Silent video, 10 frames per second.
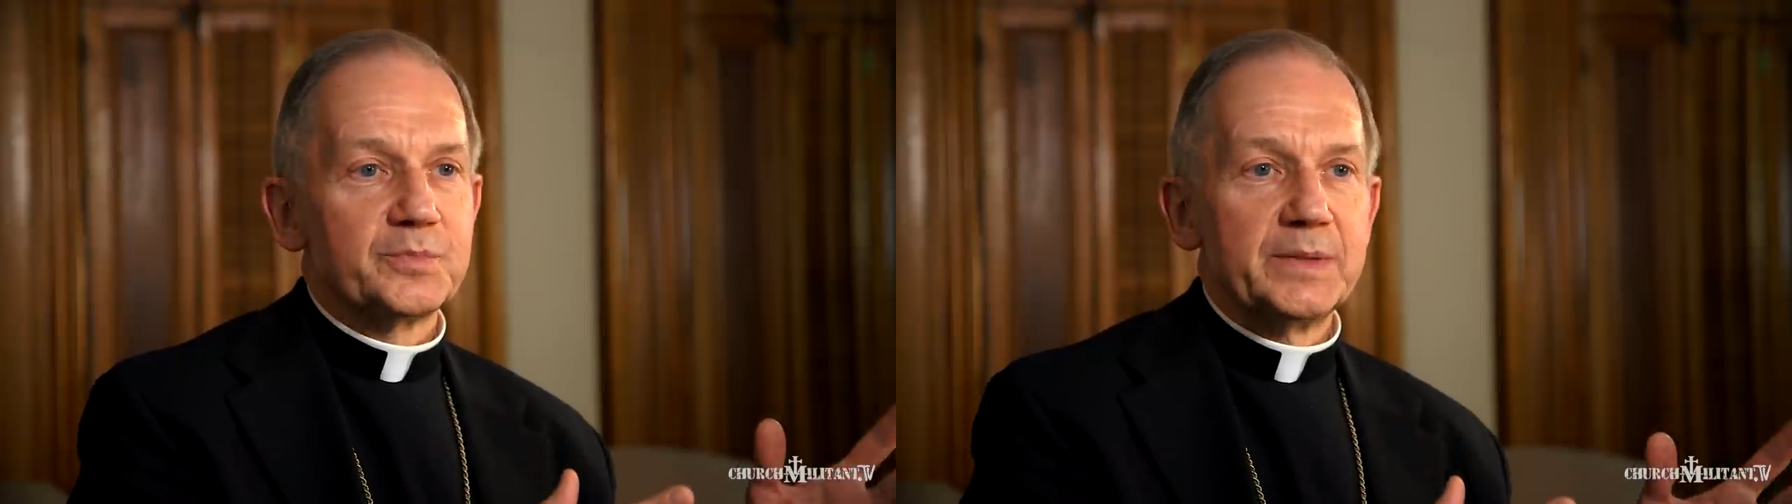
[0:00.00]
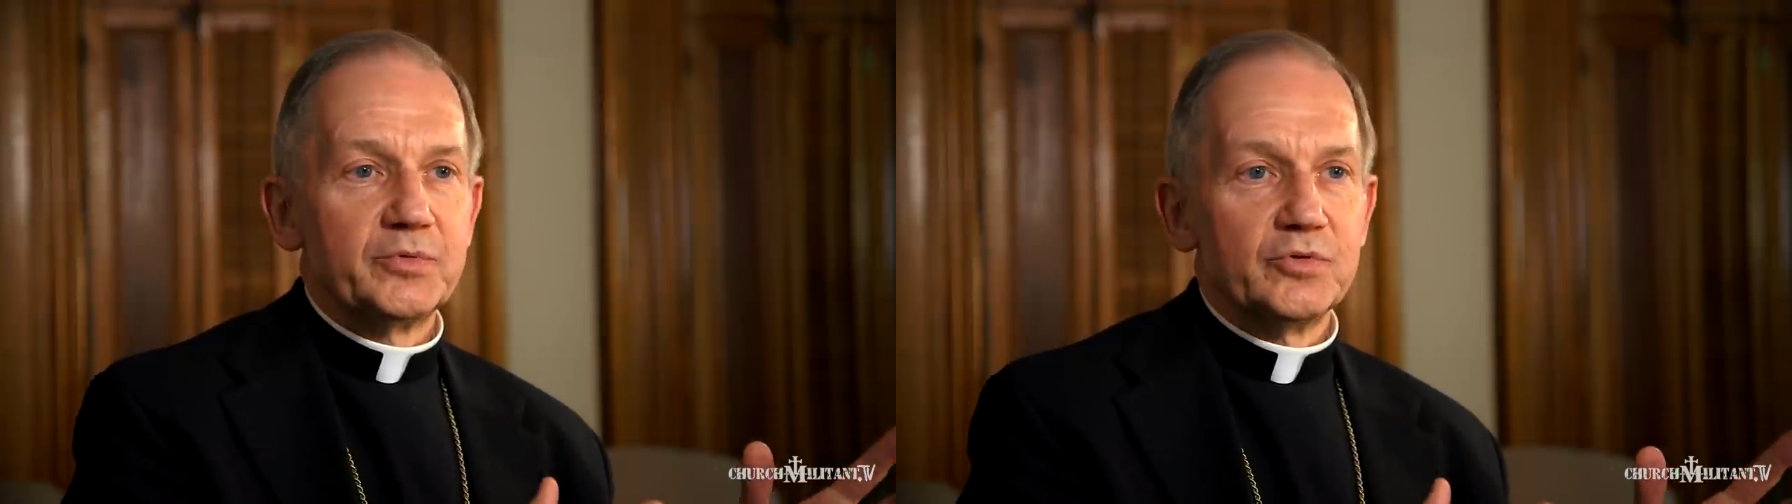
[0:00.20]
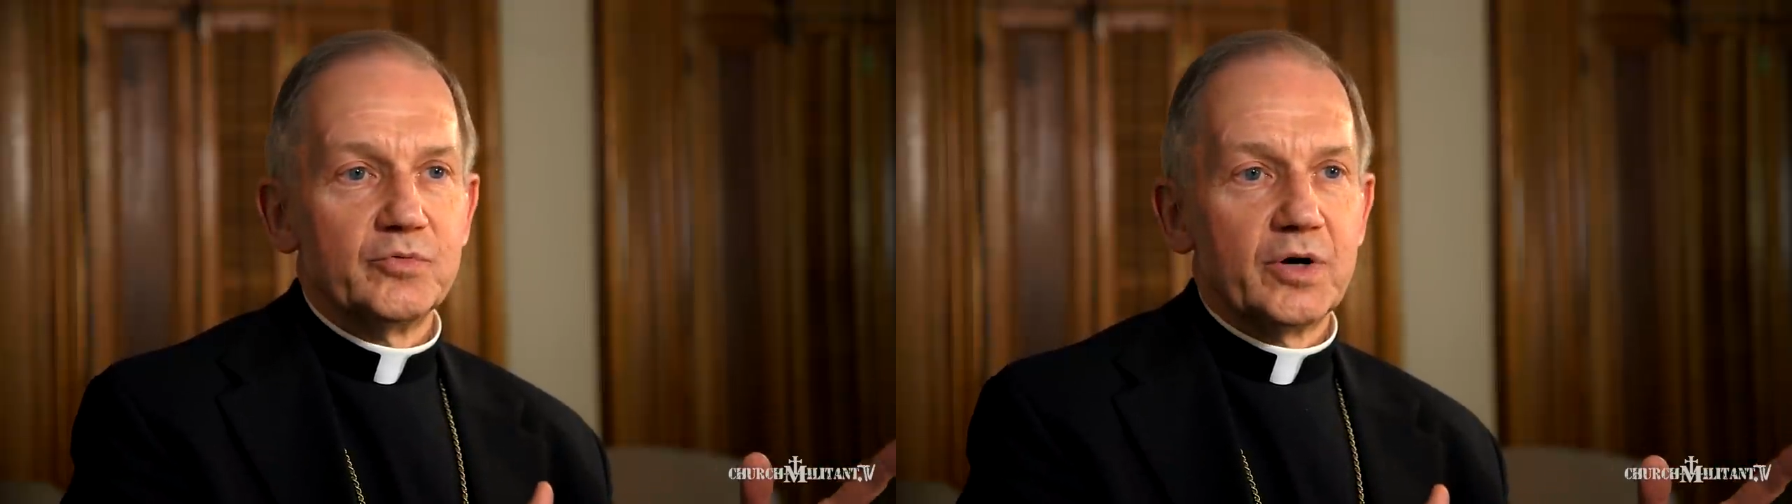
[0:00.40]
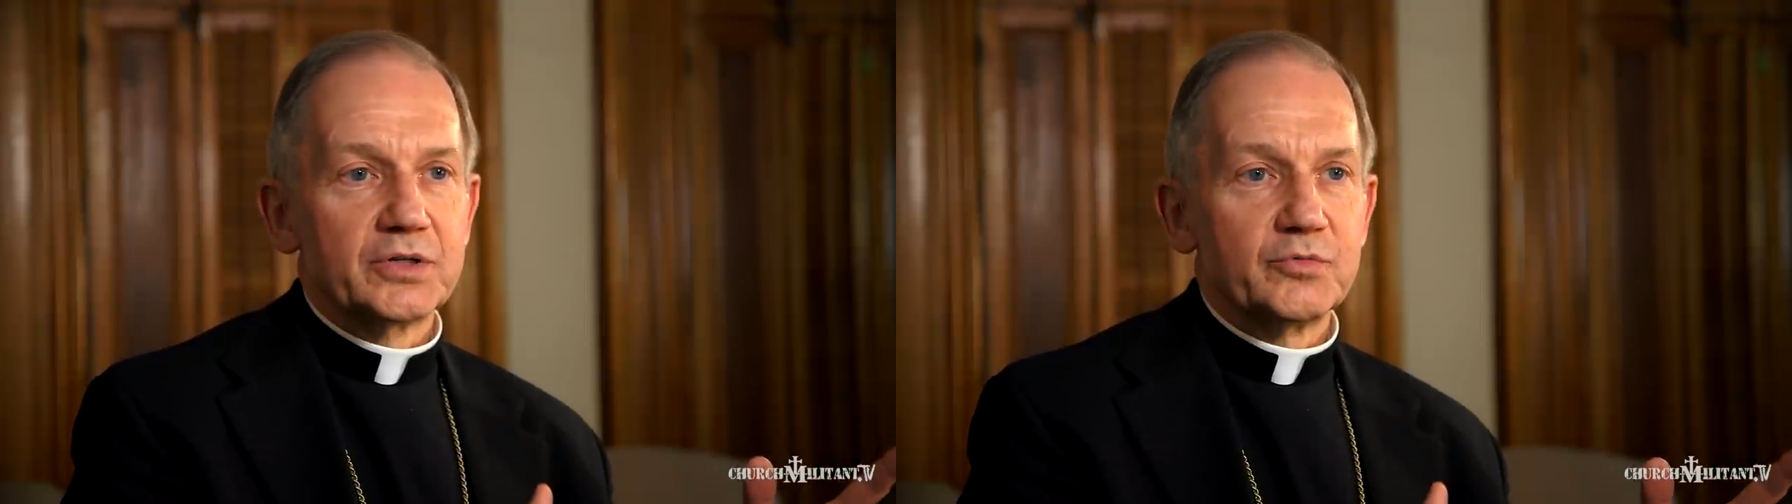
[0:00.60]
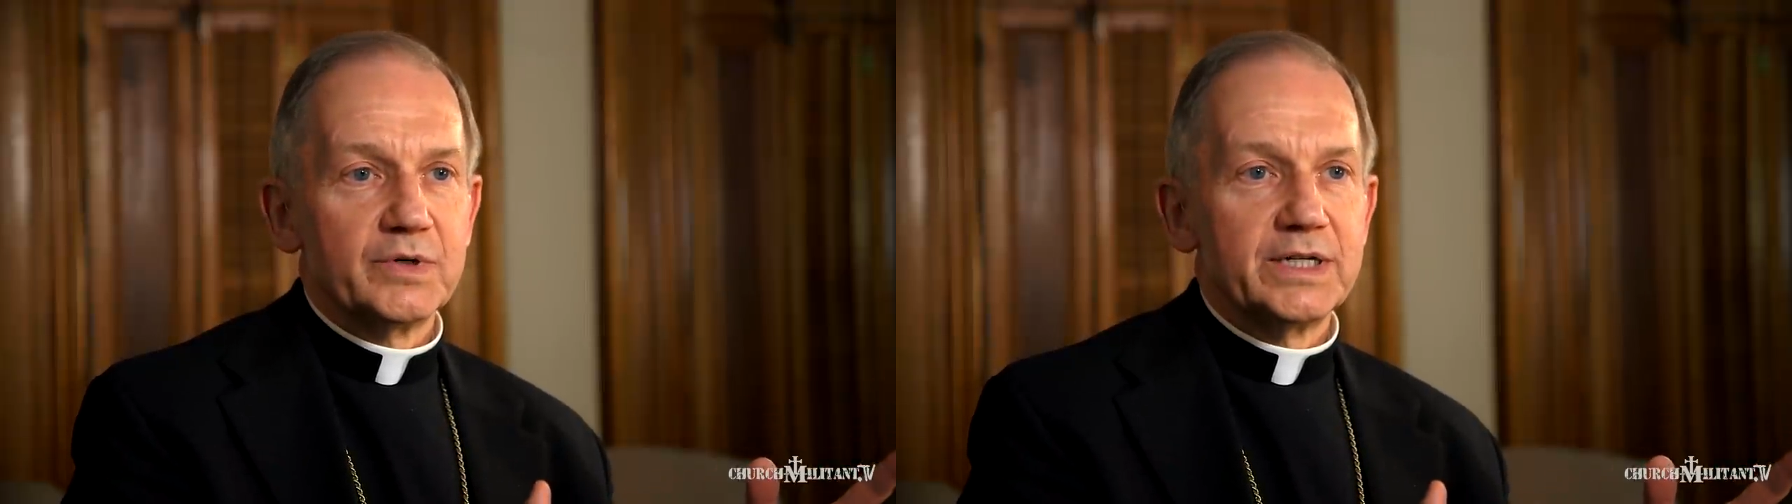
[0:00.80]
people who
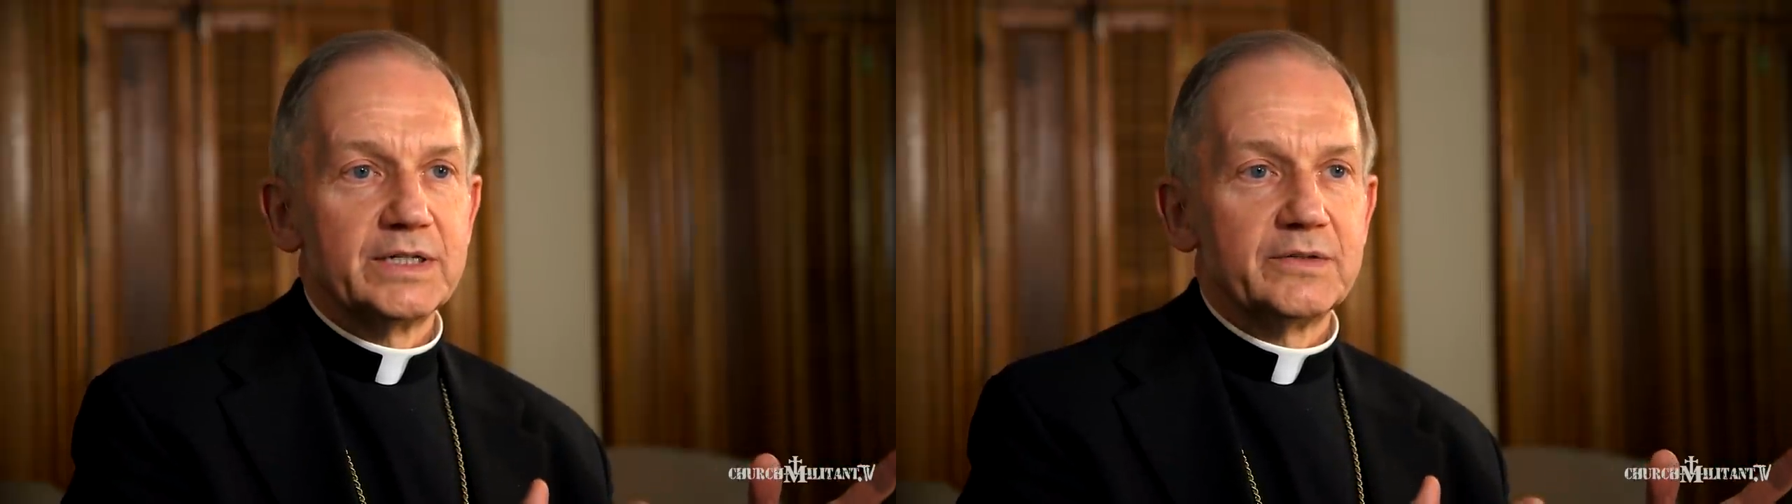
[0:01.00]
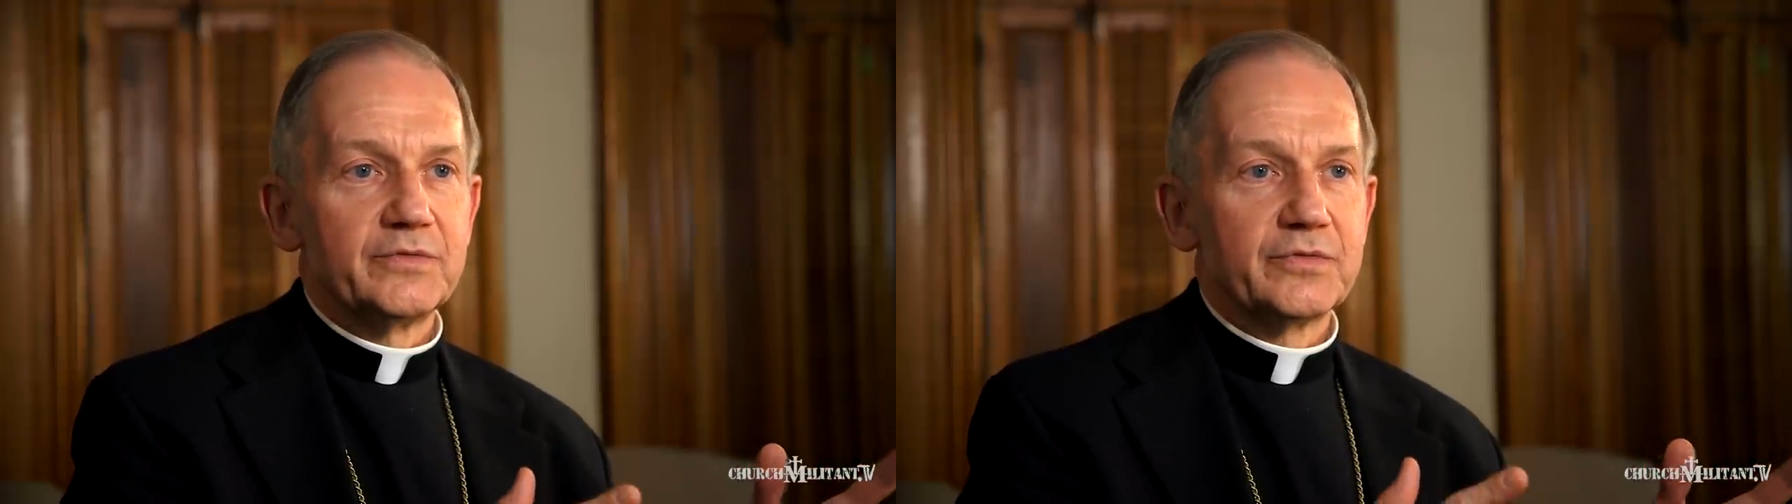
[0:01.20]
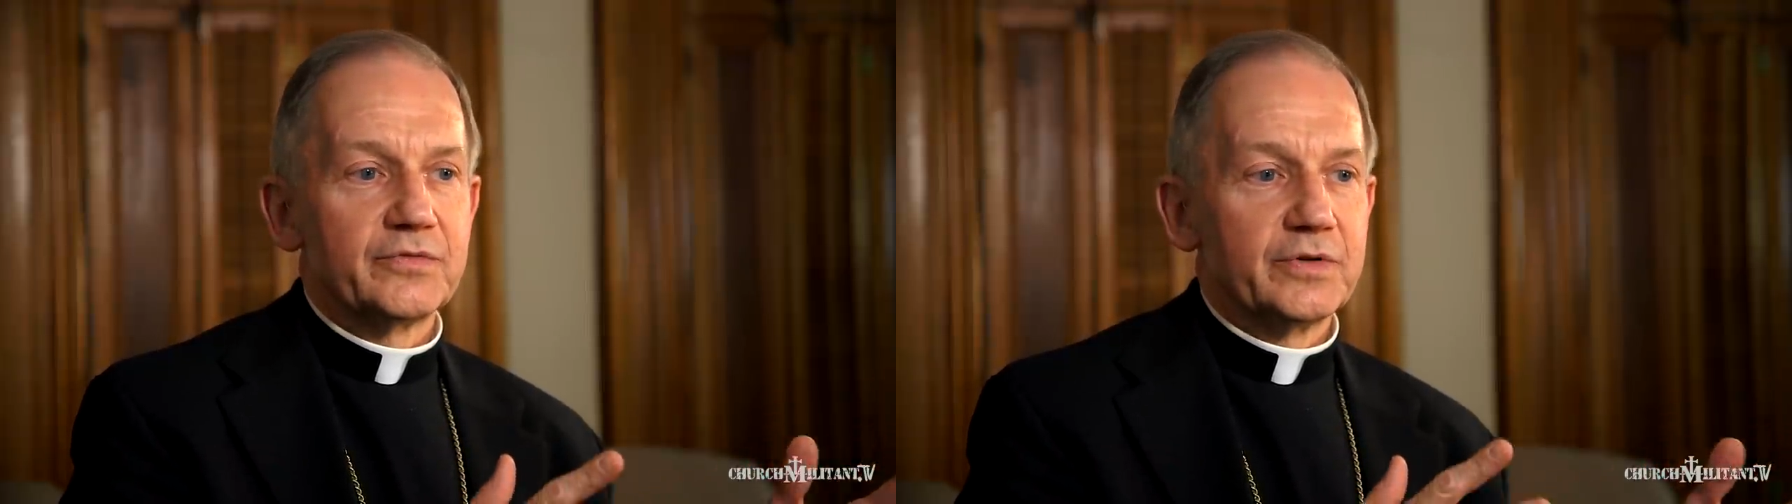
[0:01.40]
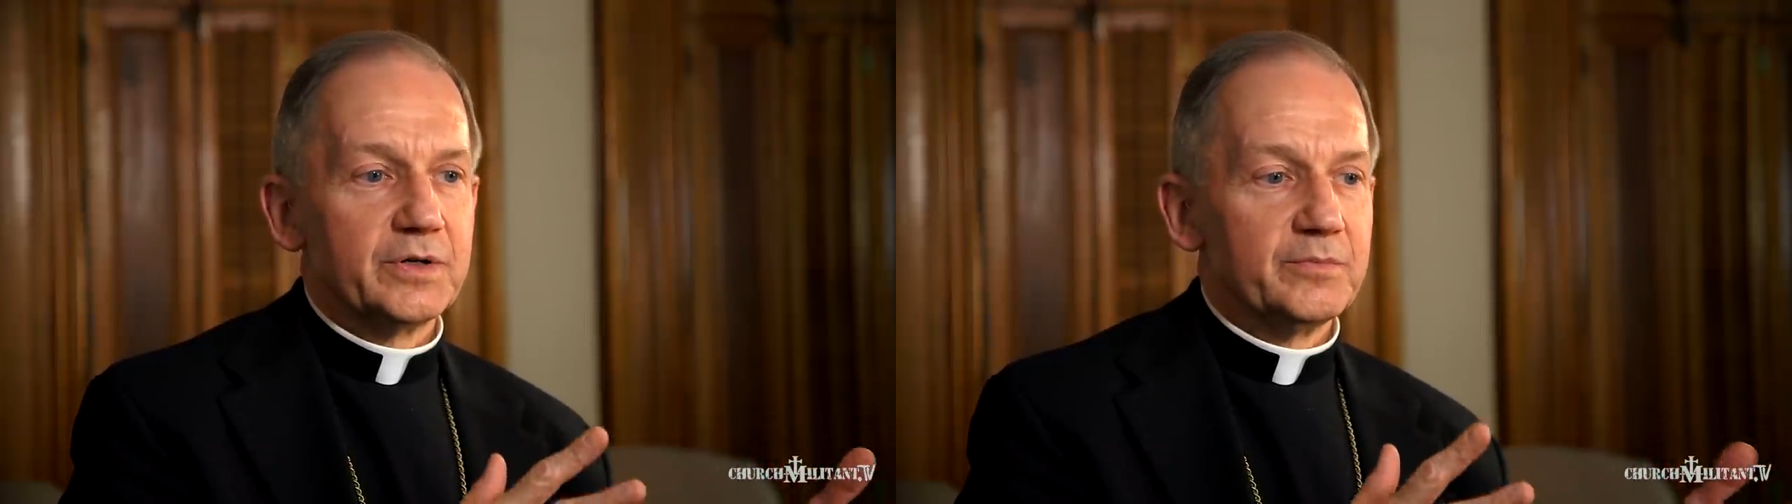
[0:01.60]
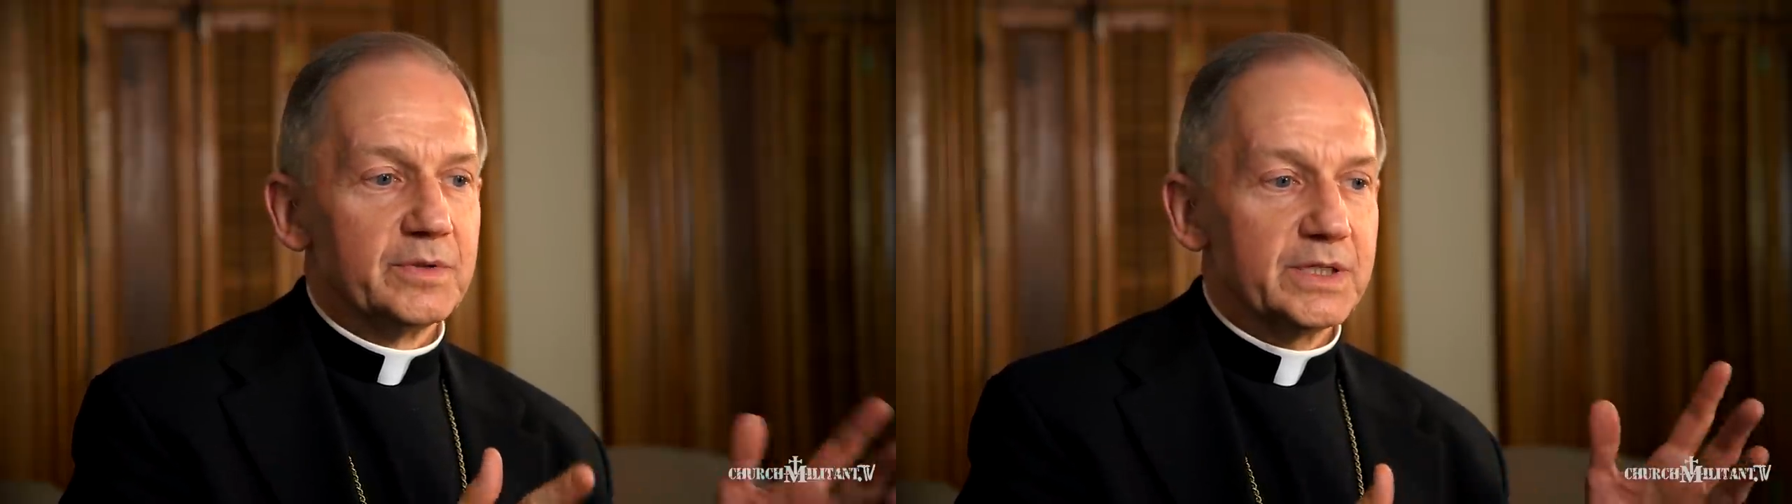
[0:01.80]
walked away
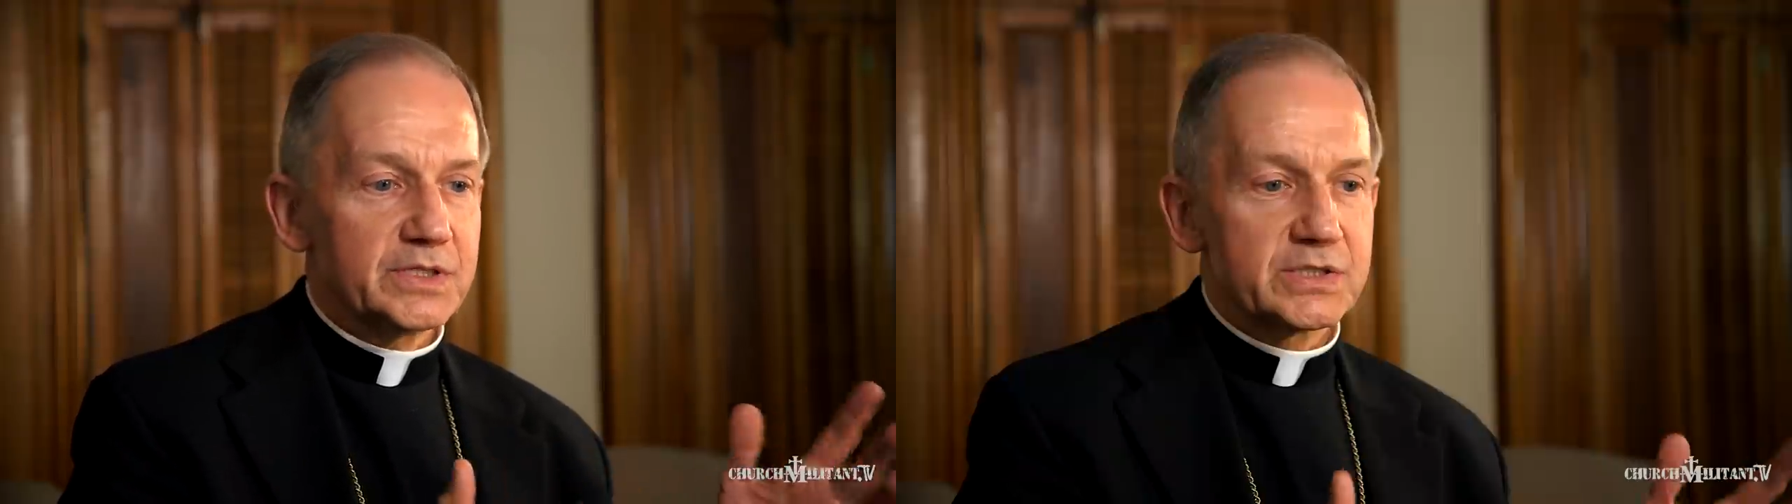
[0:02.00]
from his